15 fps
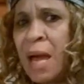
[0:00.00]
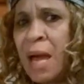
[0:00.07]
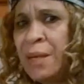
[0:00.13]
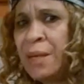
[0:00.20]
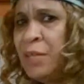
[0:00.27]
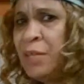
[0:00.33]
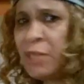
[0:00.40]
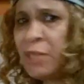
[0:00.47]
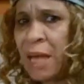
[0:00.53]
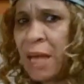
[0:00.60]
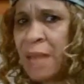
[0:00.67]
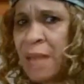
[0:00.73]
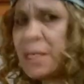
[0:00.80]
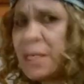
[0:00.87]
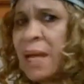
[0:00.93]
I need you
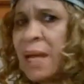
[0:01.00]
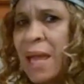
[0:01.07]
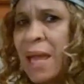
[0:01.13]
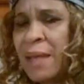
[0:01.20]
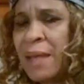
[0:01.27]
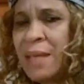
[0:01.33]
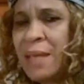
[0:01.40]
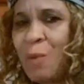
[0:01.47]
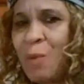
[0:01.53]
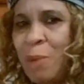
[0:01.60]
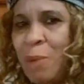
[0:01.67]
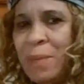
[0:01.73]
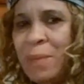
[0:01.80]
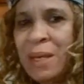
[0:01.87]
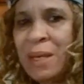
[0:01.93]
guys hanging there
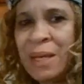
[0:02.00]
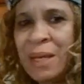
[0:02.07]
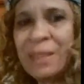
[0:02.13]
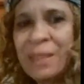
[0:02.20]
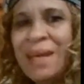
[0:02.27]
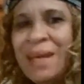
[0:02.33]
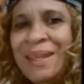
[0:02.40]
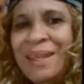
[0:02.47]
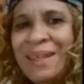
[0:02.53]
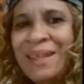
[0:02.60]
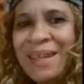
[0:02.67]
with me. Take